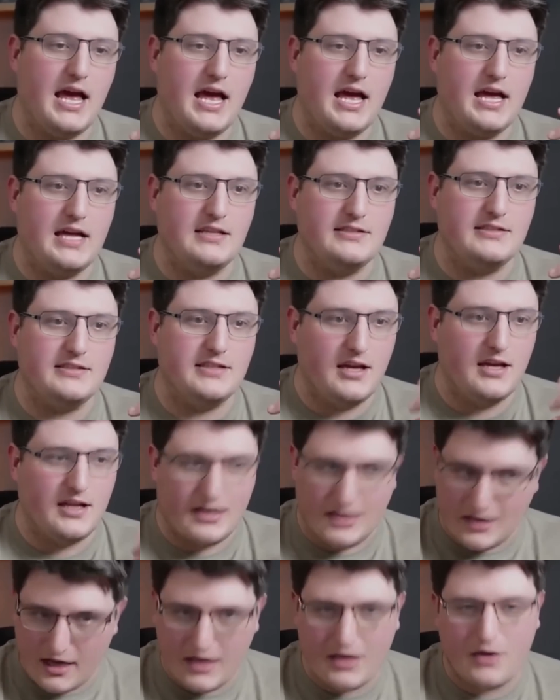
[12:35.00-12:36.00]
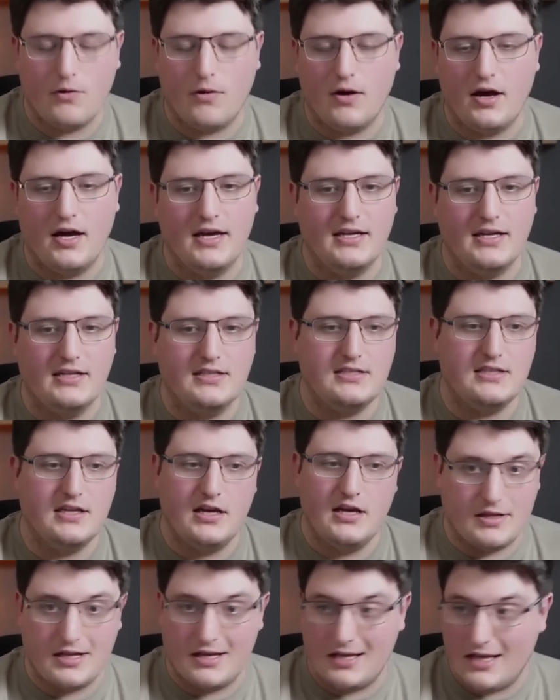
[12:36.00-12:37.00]
And
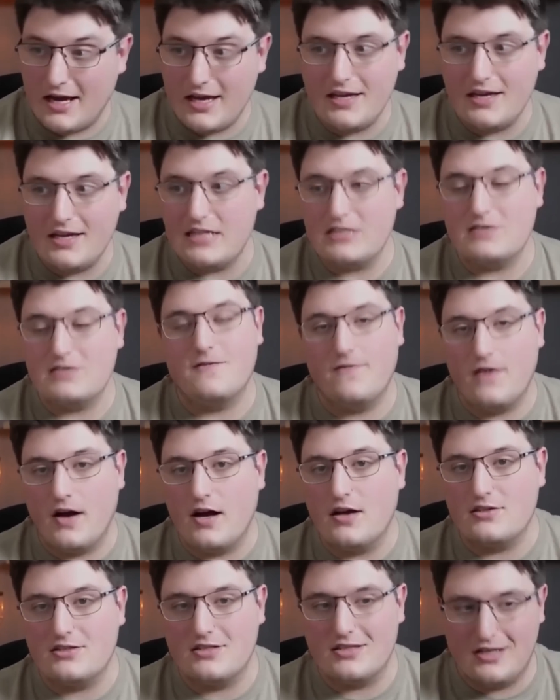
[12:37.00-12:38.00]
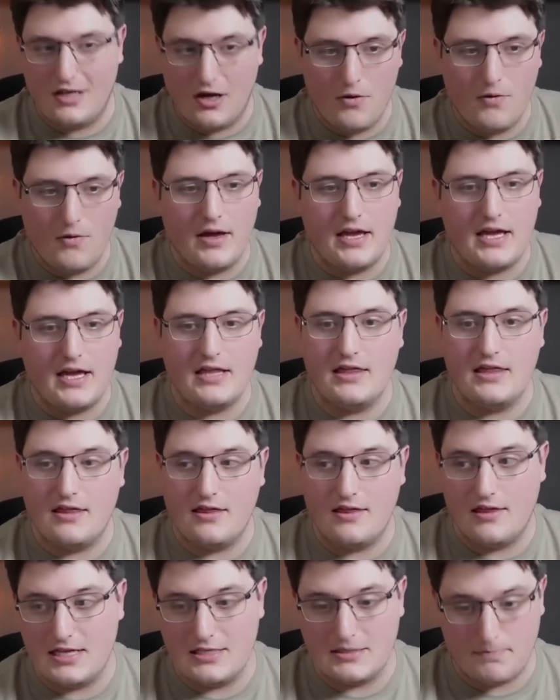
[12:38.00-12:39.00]
likewise, the lion is far slower
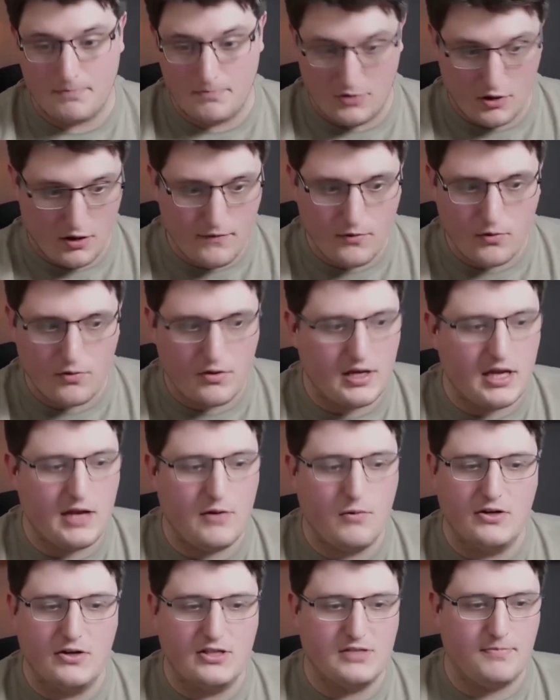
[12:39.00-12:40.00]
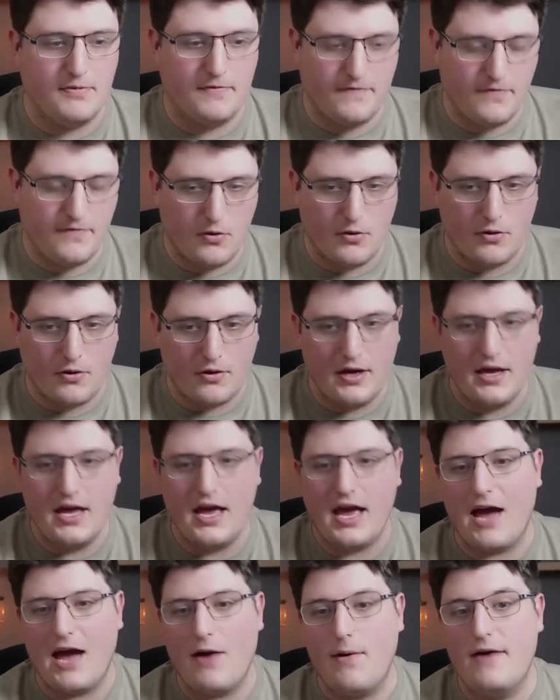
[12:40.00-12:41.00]
in his novel than he was before.
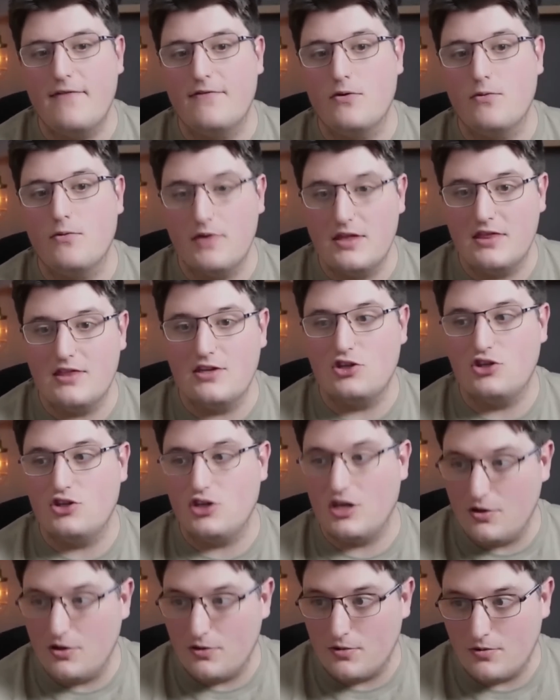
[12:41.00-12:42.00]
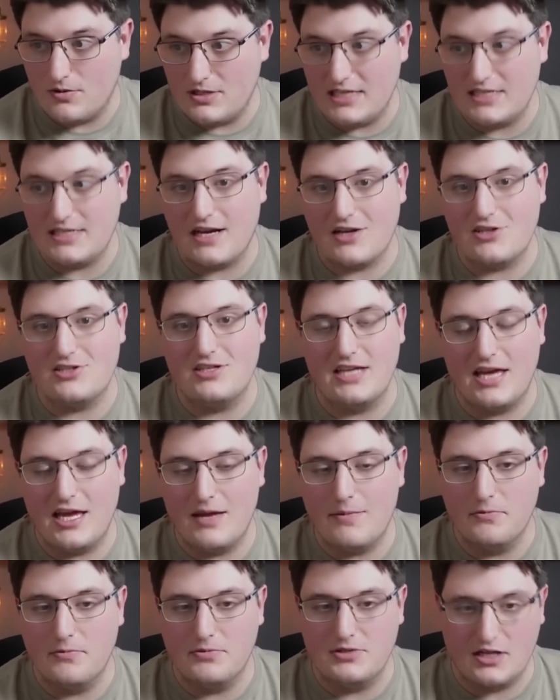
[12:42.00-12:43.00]
However, with the shield, he's actually
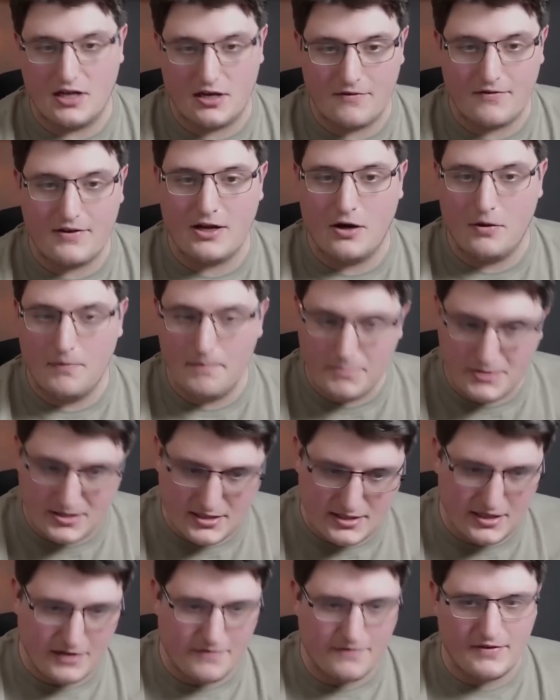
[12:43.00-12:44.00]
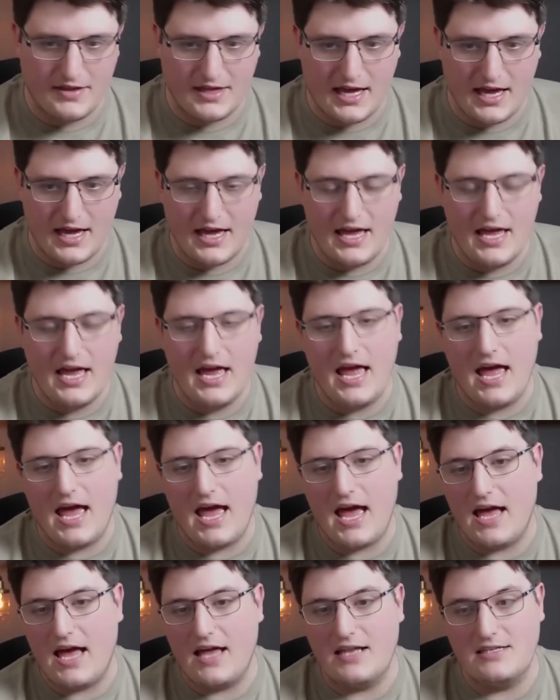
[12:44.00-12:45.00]
able to kind of compensate for that
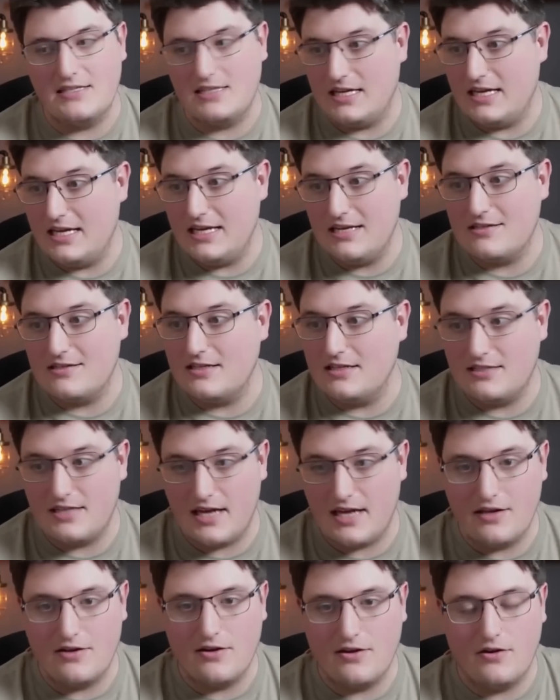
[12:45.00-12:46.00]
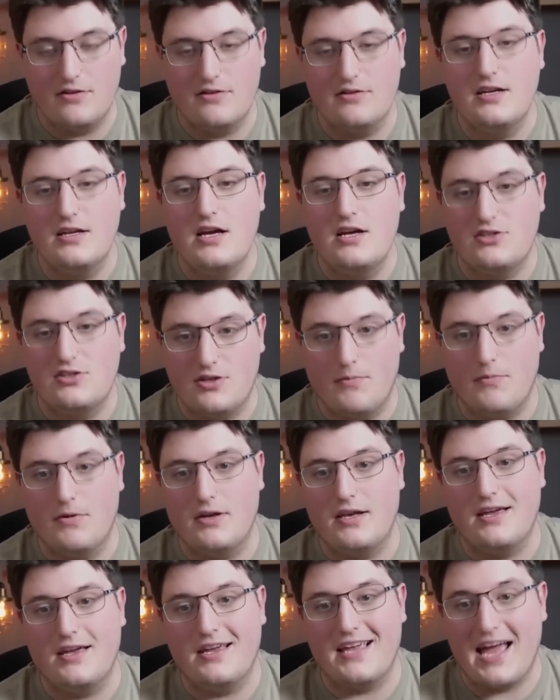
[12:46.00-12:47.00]
and easily take on
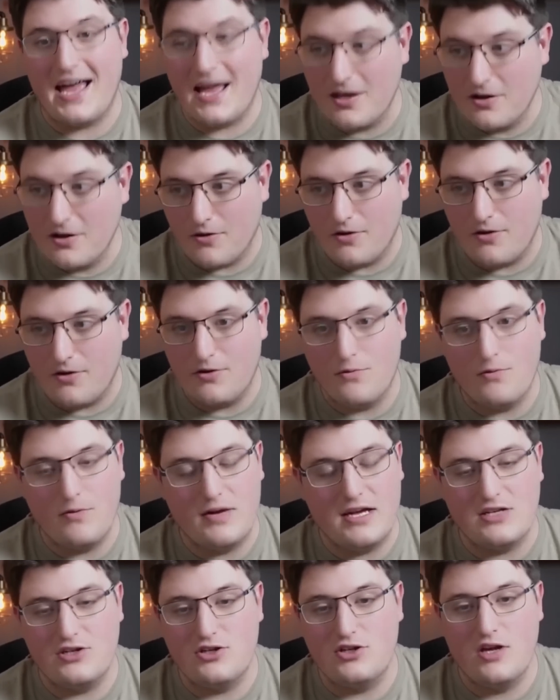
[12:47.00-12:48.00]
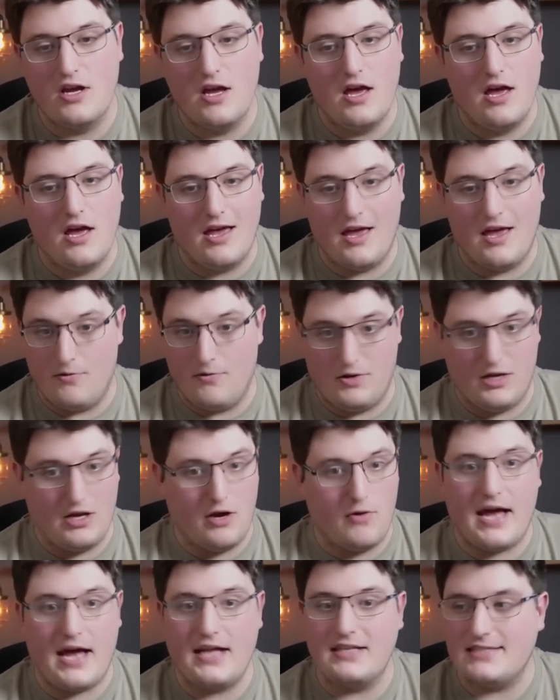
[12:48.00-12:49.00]
someone like Angron, which, you
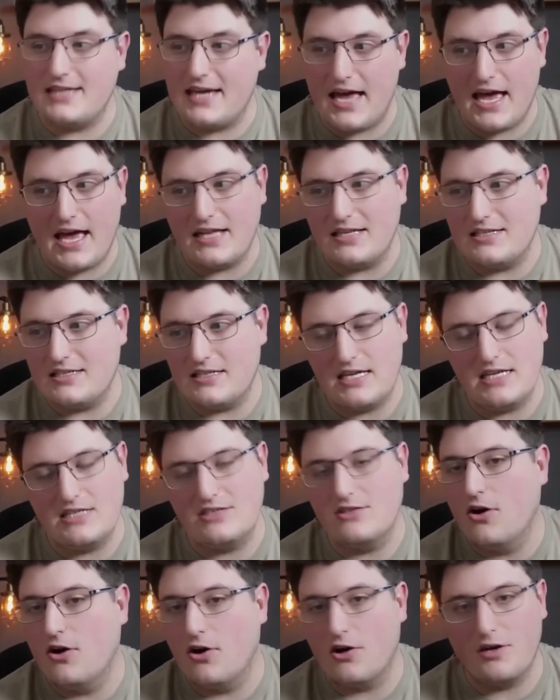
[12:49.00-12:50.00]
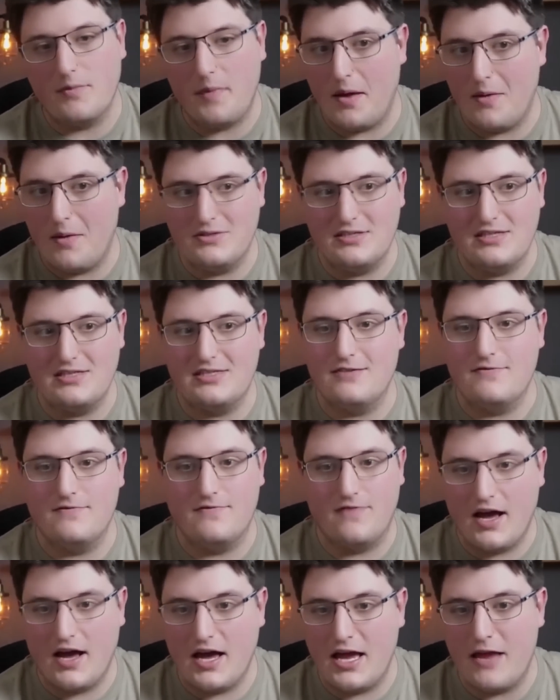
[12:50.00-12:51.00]
know, hand to hand, he's not going to be able to
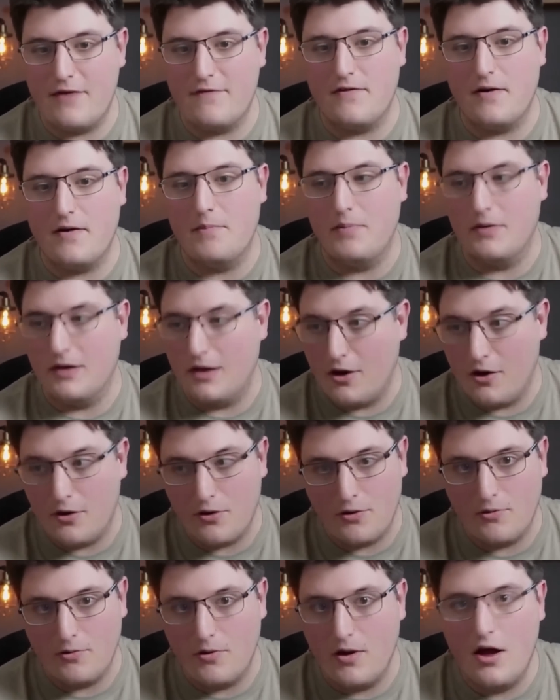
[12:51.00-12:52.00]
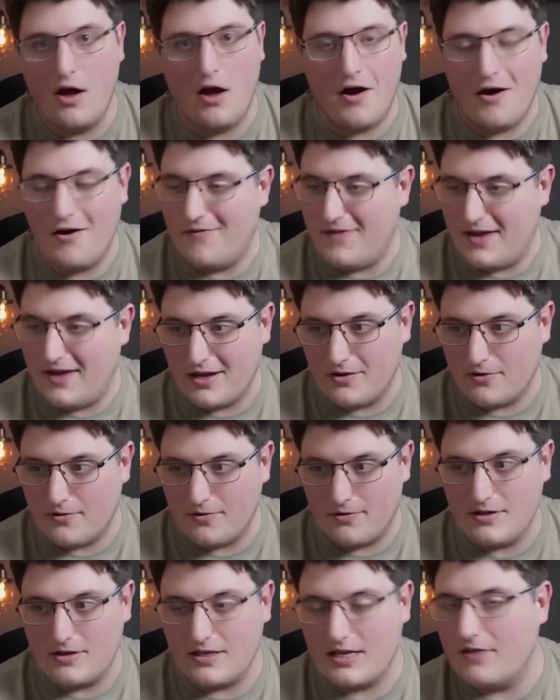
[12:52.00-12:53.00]
survive a blow of
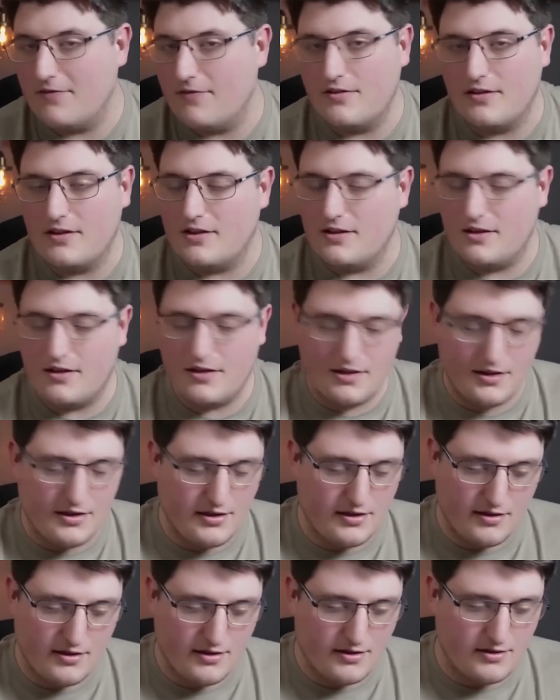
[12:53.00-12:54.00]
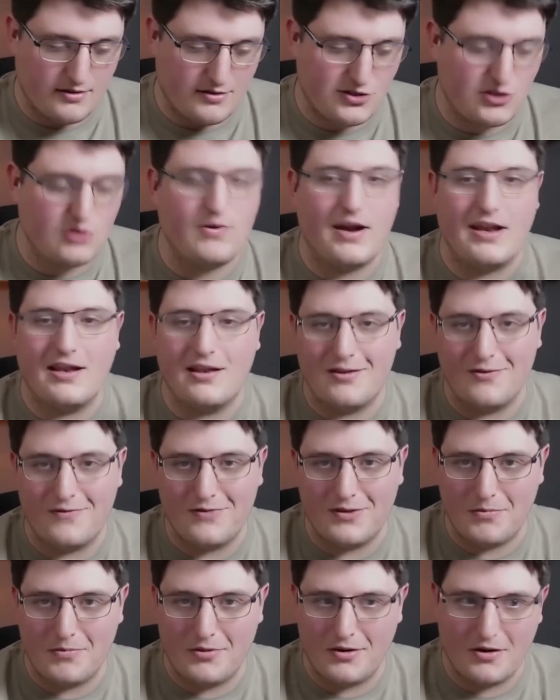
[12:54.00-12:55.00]
Angron, given the strength
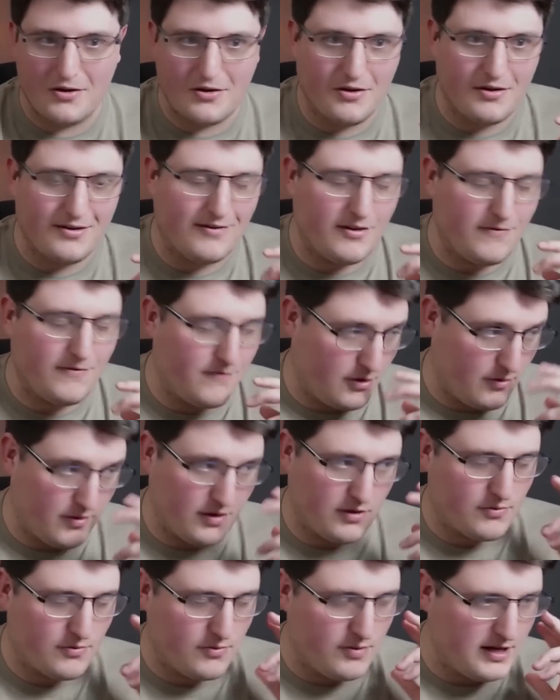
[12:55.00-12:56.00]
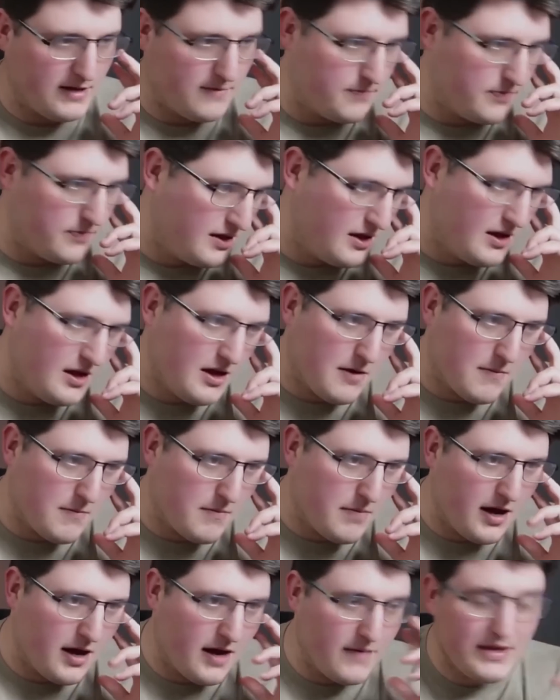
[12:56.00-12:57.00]
of the blood god flowing through him.
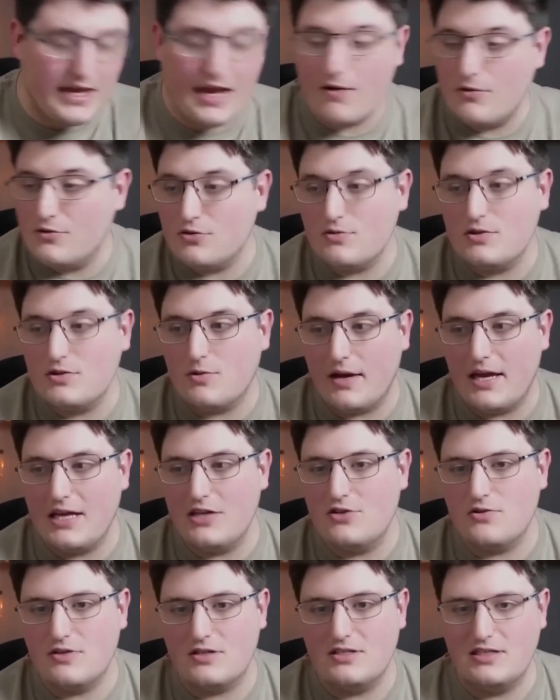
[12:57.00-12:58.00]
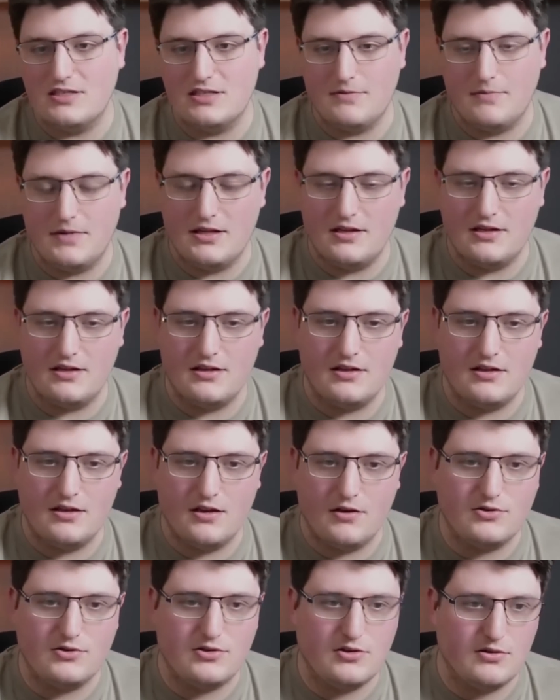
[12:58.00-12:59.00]
But yeah, it was always quite interesting to me that
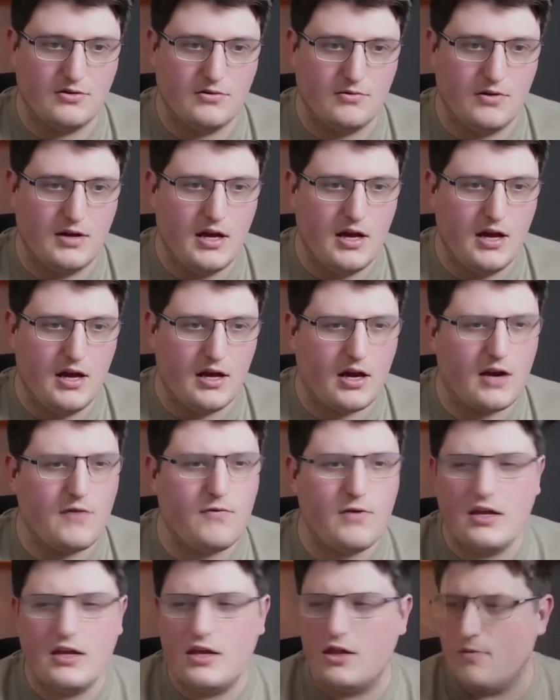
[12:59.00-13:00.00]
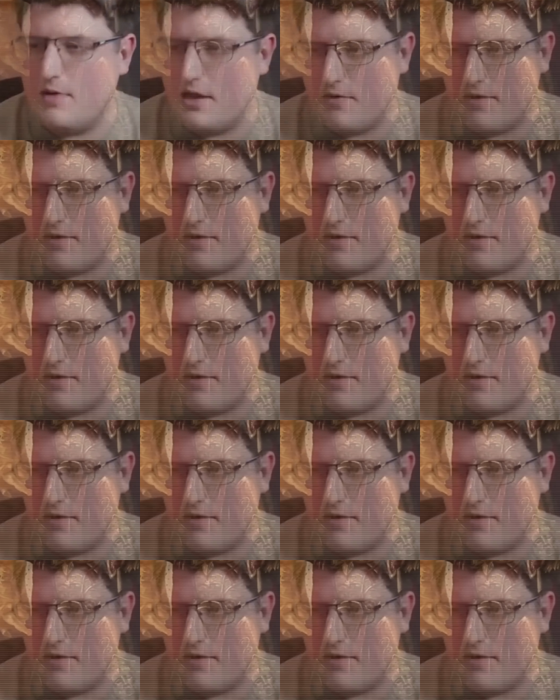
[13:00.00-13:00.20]
those two kind of went the other